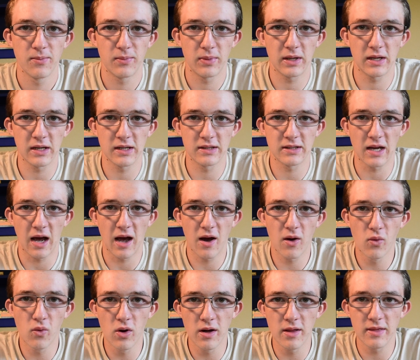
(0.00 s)
because I
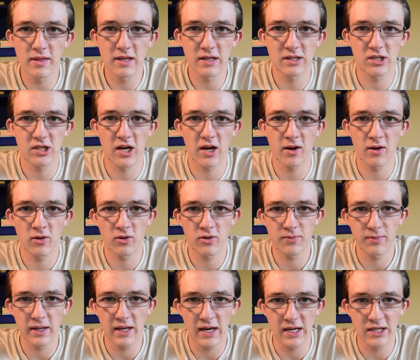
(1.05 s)
want this channel to
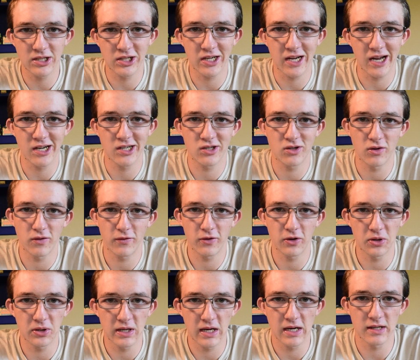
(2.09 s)
be educational for
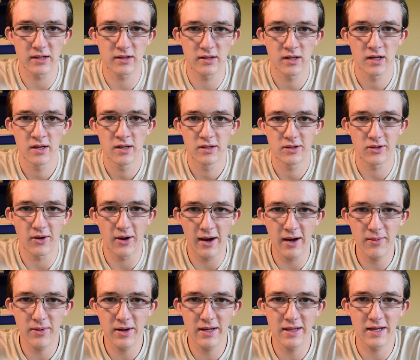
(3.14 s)
you guys. So
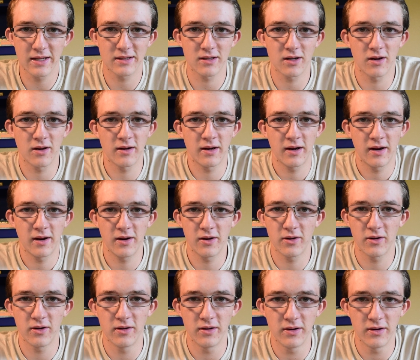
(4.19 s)
anybody that's on
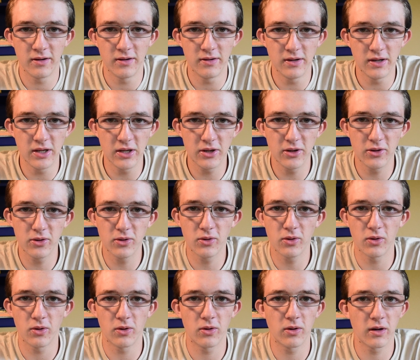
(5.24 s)
here
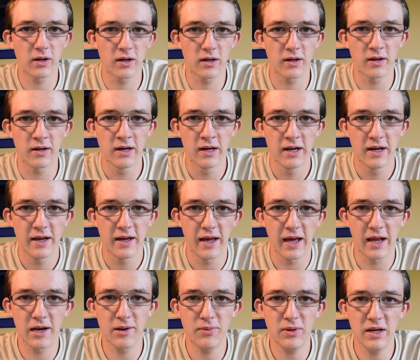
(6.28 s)
new, or
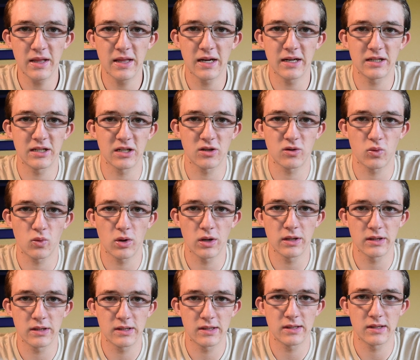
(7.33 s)
anybody that just
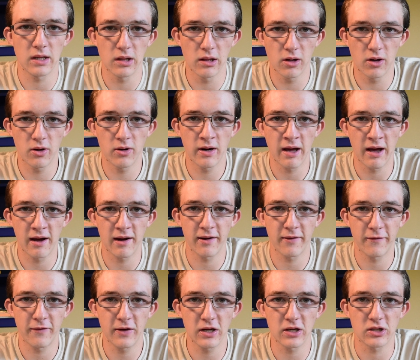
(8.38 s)
wants to learn how to
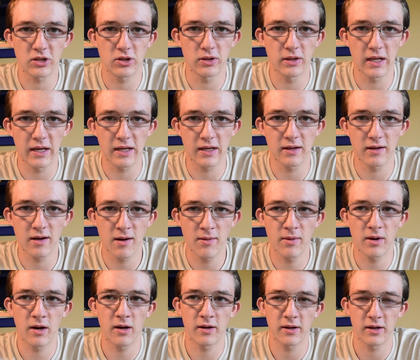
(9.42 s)
fish, they can come
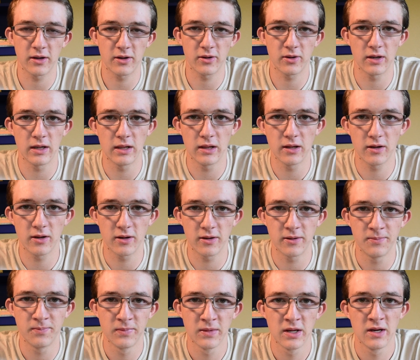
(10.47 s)
on here and
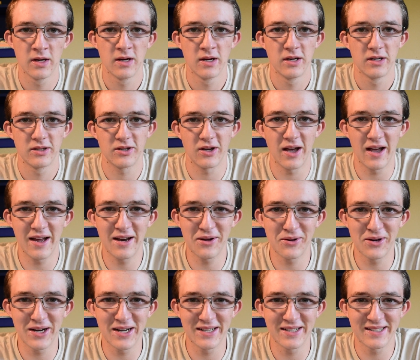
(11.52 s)
learn. So
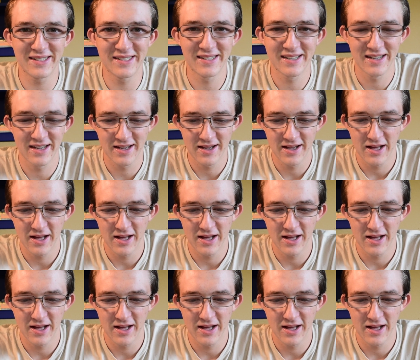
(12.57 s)
anyways,